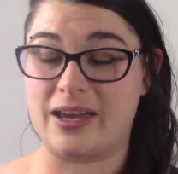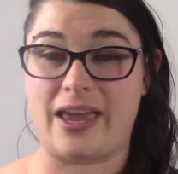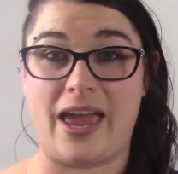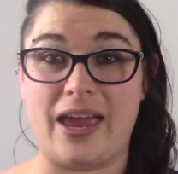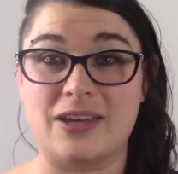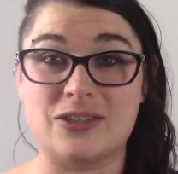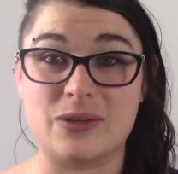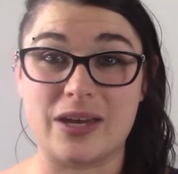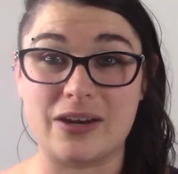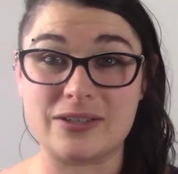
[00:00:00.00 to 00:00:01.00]
Okay, so
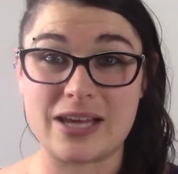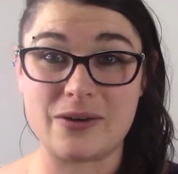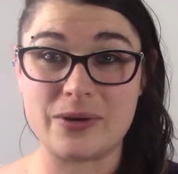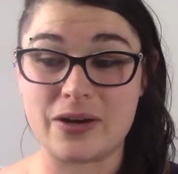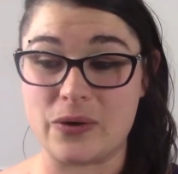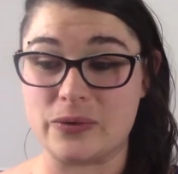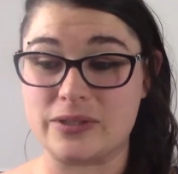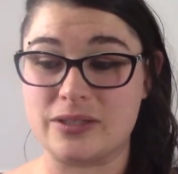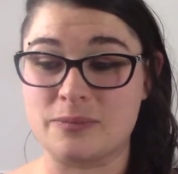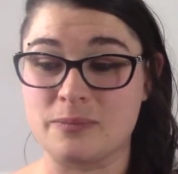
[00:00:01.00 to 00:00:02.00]
here's how it goes.